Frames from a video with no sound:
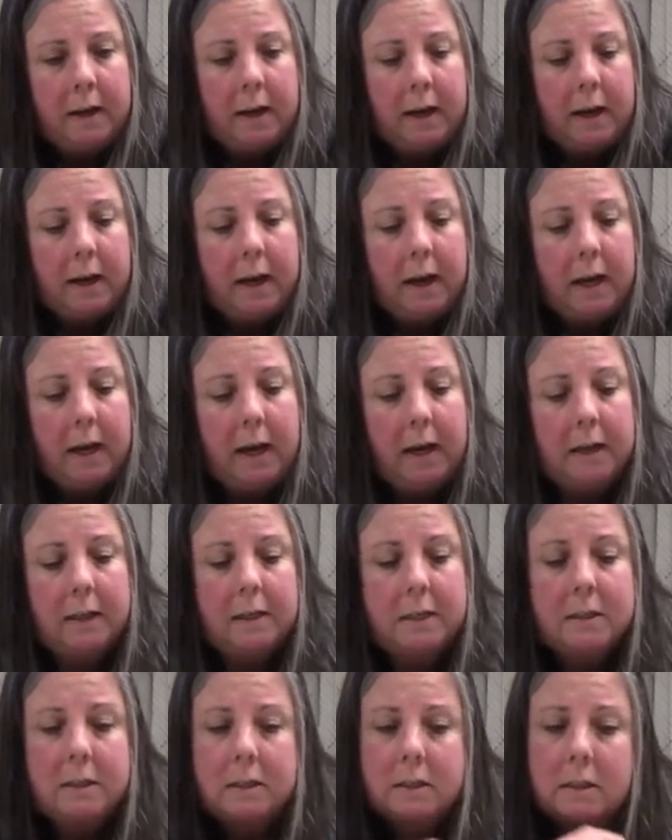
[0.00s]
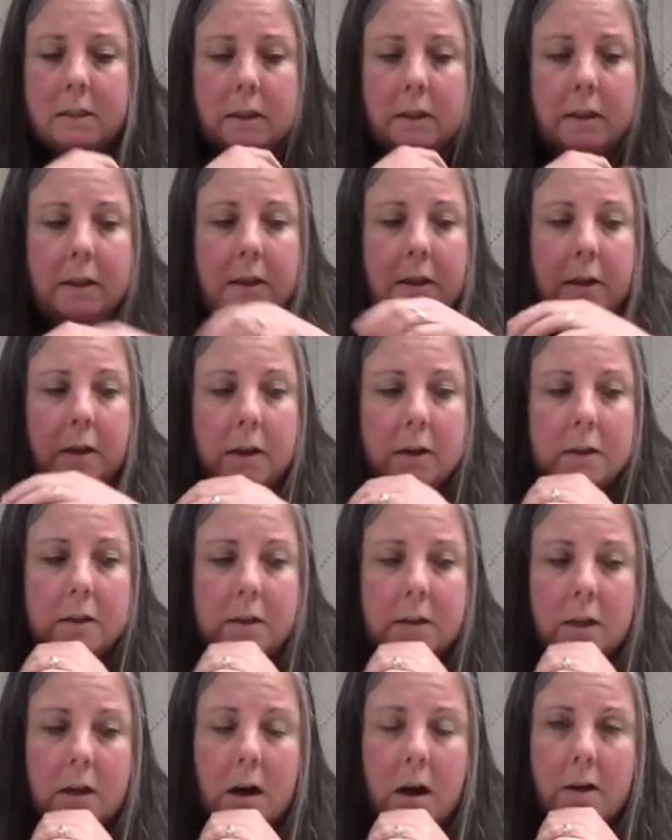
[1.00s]
and
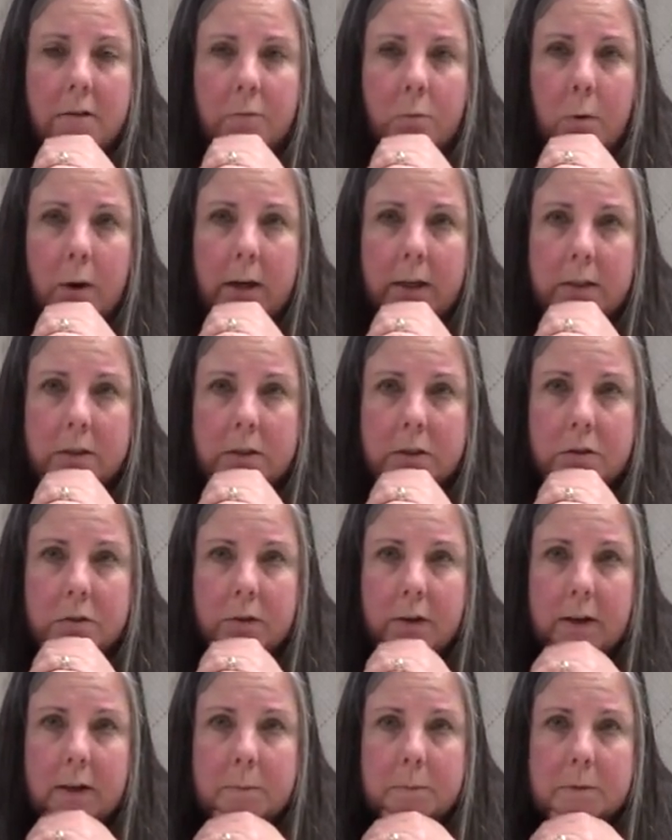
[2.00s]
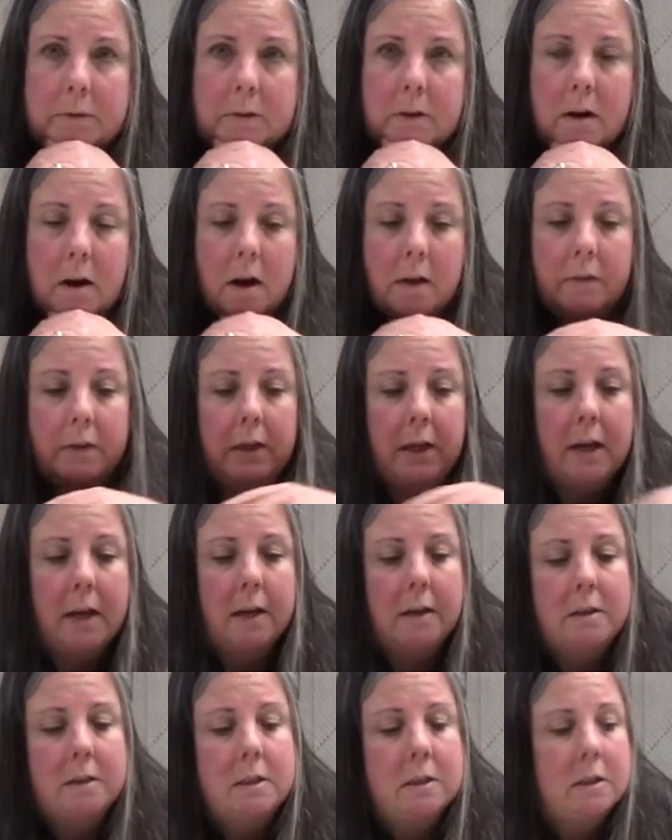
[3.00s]
the off-white stripes on the
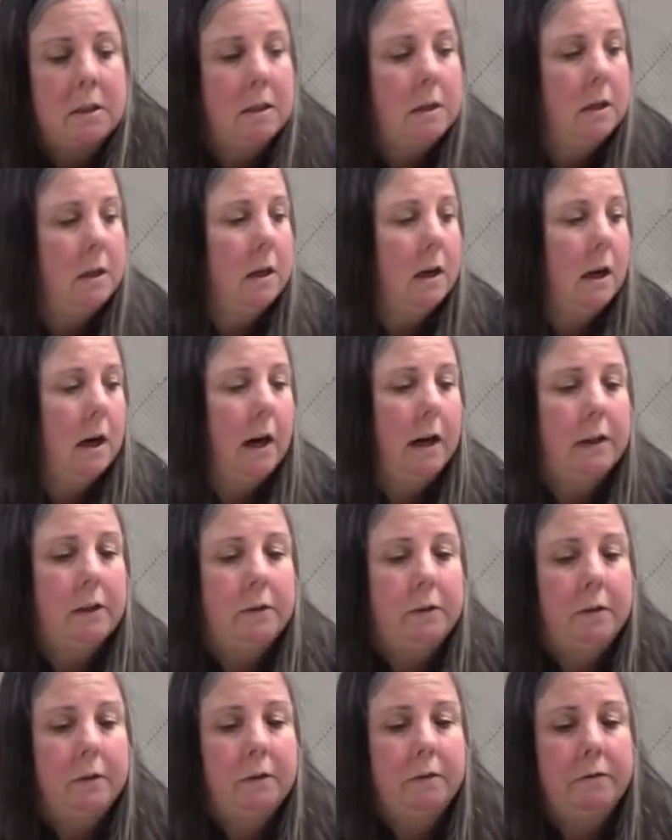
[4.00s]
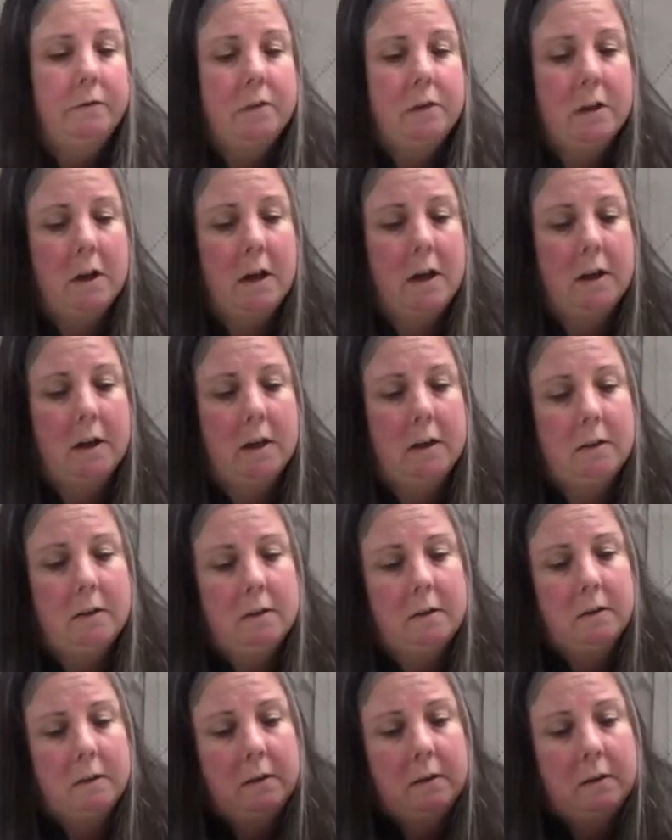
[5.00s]
end. I could have done
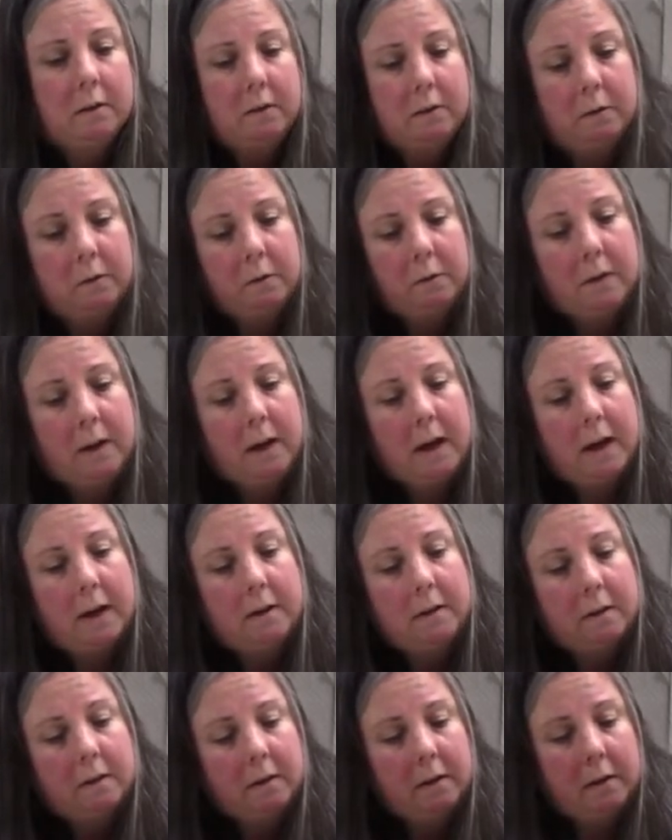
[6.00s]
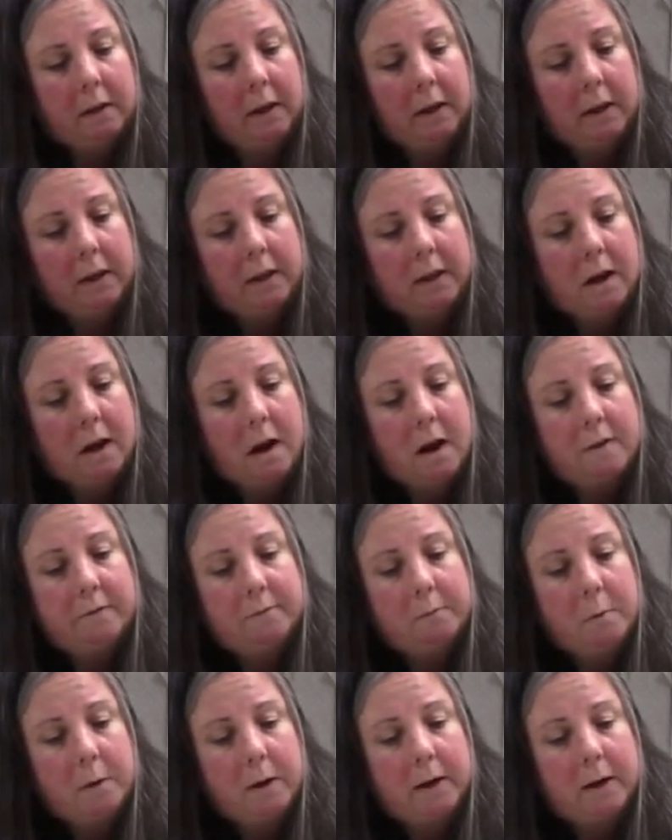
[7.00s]
it so that the
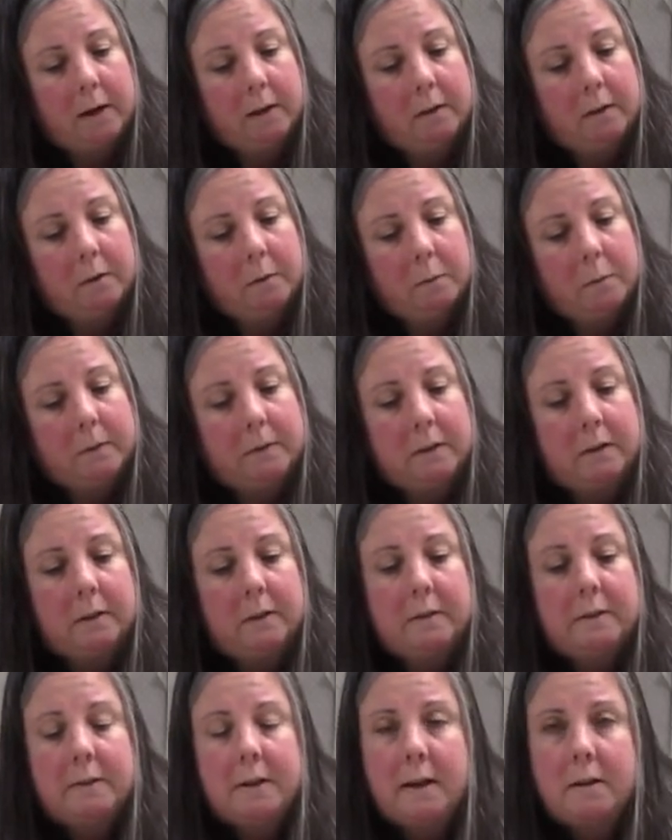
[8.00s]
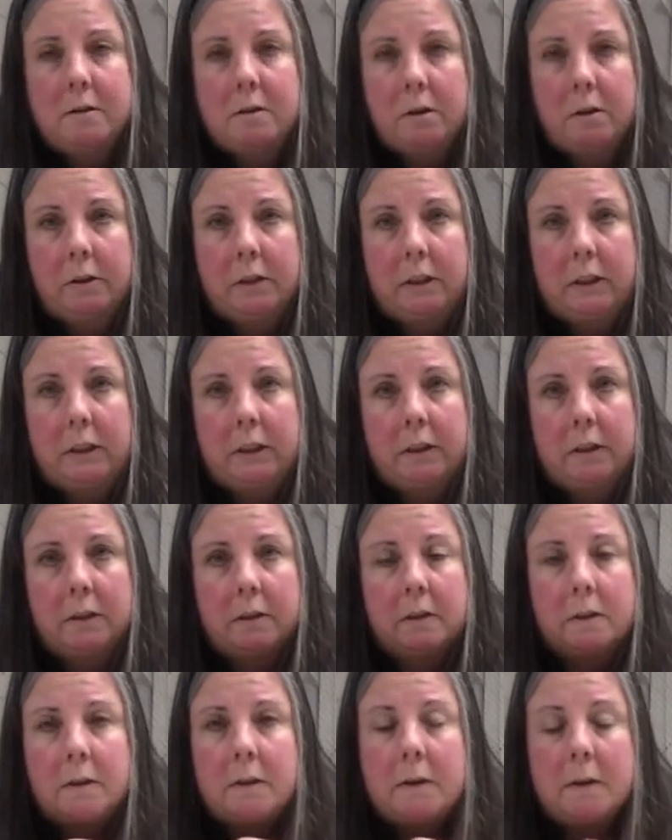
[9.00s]
off-white was in the center
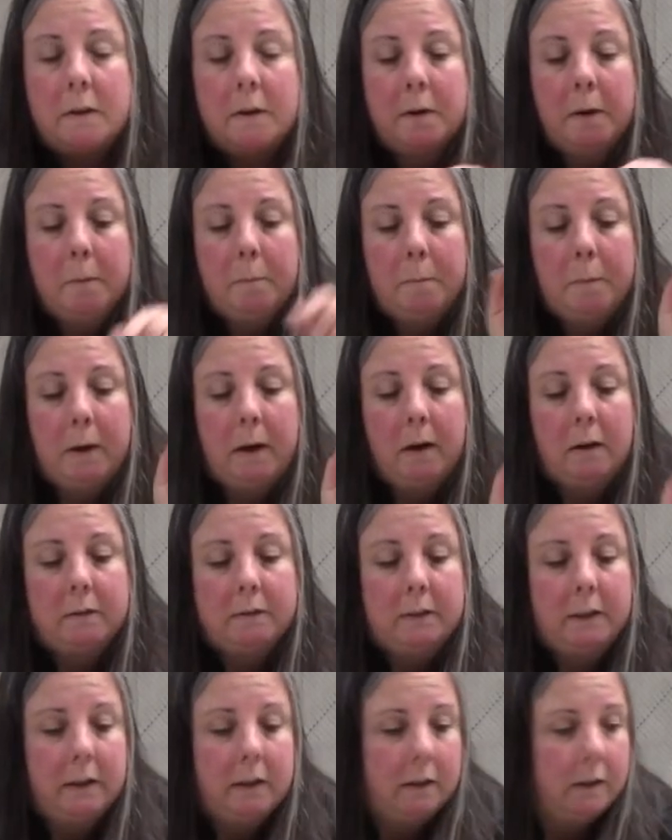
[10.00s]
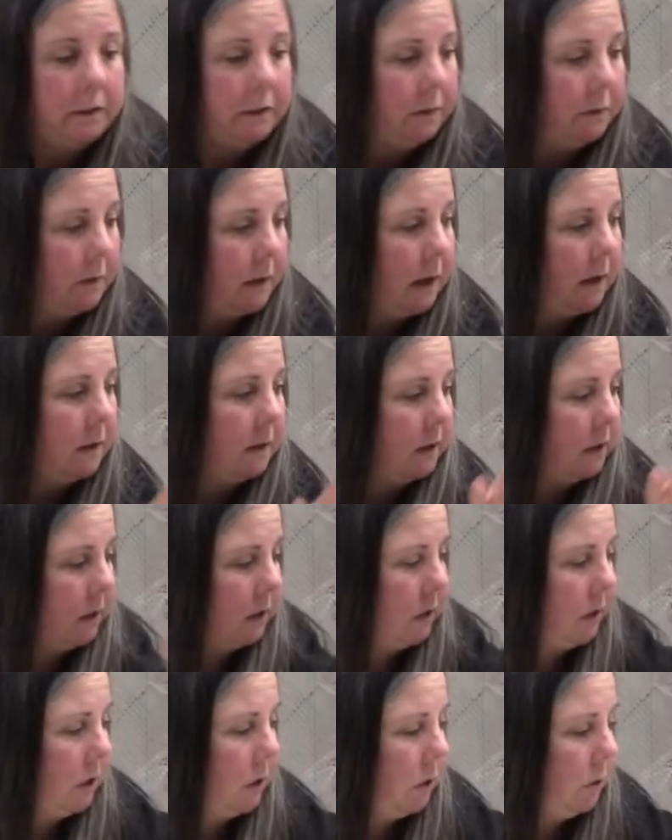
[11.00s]
here, but I'll tell you that,
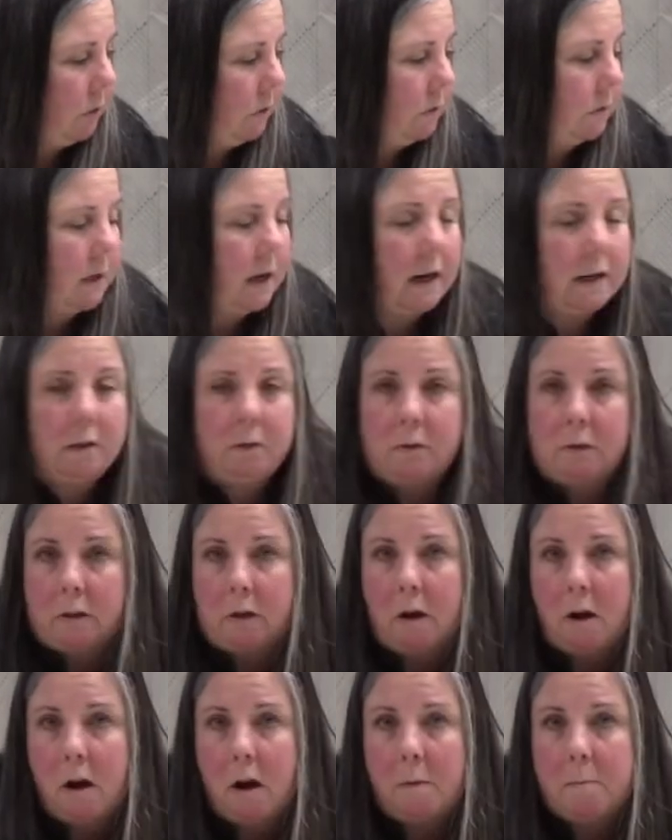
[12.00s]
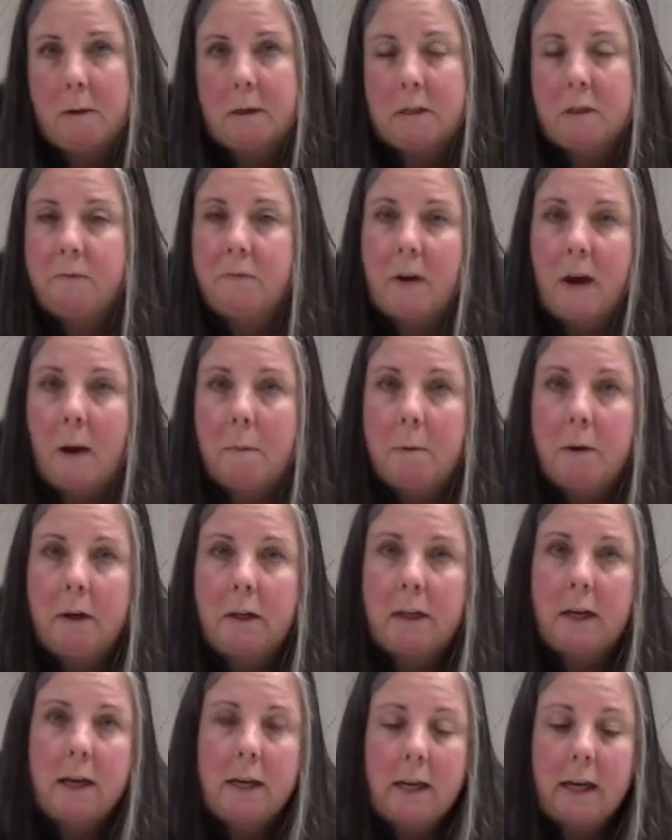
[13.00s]
you know, you saw how much
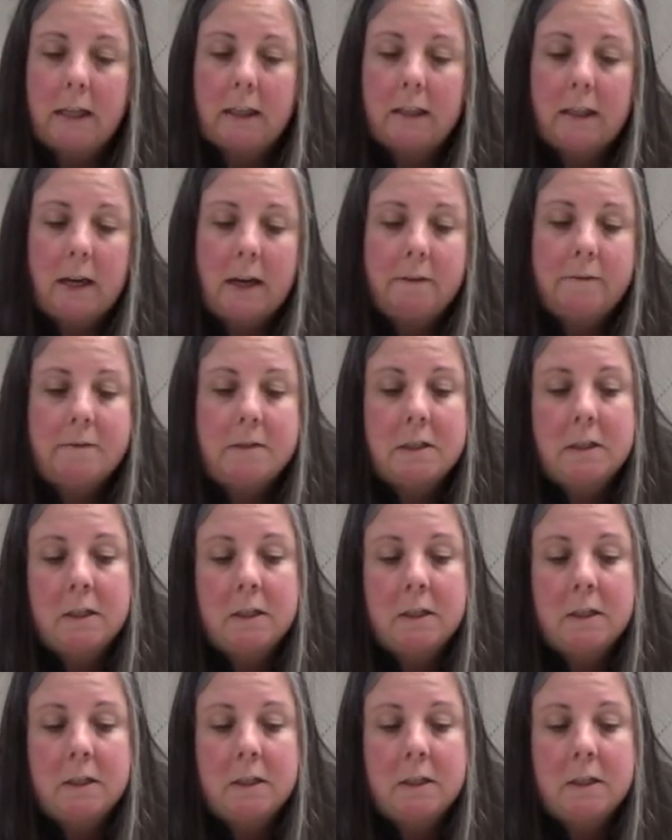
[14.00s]
fabric I had left.